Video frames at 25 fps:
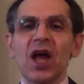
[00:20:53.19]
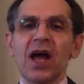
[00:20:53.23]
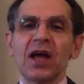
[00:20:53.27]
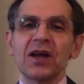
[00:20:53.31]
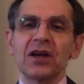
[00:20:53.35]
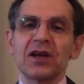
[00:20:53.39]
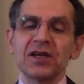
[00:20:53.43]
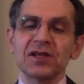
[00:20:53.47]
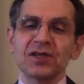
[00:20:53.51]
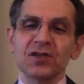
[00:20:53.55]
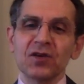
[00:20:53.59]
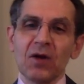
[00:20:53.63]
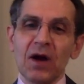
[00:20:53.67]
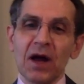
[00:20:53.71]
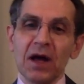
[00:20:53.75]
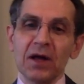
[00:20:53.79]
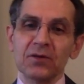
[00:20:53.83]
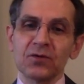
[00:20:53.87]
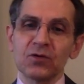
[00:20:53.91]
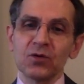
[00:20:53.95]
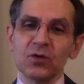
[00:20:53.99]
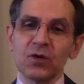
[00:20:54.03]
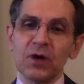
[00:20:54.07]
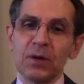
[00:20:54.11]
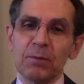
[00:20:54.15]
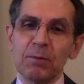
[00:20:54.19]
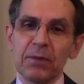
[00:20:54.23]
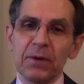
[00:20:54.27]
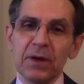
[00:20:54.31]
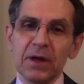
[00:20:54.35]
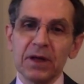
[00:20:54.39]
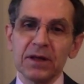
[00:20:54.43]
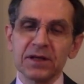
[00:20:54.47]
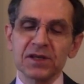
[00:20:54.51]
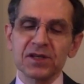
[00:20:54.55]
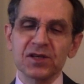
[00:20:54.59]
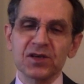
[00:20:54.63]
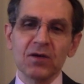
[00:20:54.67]
and he's trying to
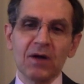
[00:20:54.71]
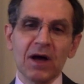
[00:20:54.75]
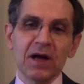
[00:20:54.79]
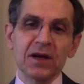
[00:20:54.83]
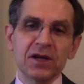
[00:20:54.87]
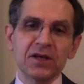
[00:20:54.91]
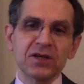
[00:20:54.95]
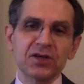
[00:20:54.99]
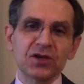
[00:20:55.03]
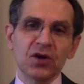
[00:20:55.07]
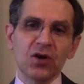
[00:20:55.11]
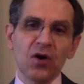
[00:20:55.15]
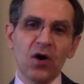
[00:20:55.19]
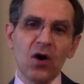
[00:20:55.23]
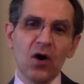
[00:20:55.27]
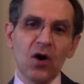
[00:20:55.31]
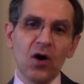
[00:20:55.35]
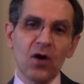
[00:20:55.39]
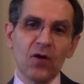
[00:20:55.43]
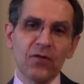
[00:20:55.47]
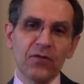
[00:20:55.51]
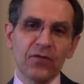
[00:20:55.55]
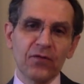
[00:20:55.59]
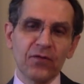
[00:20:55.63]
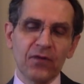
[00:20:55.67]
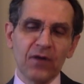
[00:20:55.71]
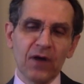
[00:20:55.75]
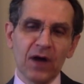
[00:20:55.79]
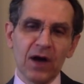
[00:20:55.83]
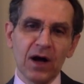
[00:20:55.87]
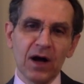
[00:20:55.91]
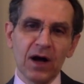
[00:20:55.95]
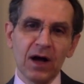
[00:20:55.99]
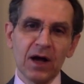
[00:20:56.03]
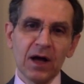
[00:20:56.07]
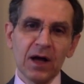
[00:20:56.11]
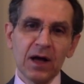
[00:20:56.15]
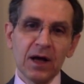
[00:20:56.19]
repeat the strategy of
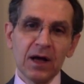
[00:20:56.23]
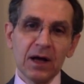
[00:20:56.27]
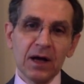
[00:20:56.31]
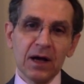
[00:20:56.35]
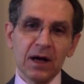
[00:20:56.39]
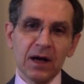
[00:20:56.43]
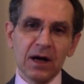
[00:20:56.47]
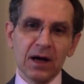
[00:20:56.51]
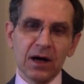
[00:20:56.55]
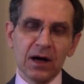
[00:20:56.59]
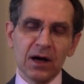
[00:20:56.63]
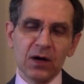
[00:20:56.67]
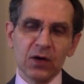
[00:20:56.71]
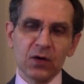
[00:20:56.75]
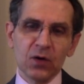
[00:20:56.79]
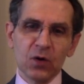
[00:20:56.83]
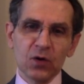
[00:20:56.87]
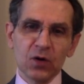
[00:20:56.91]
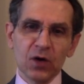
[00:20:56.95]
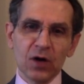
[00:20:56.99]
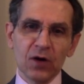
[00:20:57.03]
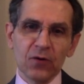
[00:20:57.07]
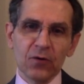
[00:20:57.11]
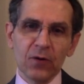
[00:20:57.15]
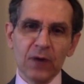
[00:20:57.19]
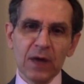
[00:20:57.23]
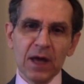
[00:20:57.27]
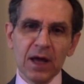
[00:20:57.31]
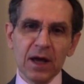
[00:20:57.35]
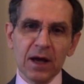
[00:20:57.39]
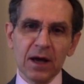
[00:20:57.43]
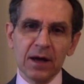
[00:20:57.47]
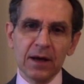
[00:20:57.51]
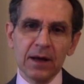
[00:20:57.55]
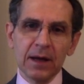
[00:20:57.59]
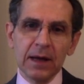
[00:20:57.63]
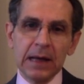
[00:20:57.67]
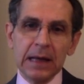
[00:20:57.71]
Ronald
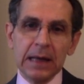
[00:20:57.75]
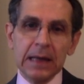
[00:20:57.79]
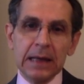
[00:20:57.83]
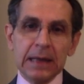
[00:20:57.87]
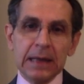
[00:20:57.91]
Reagan.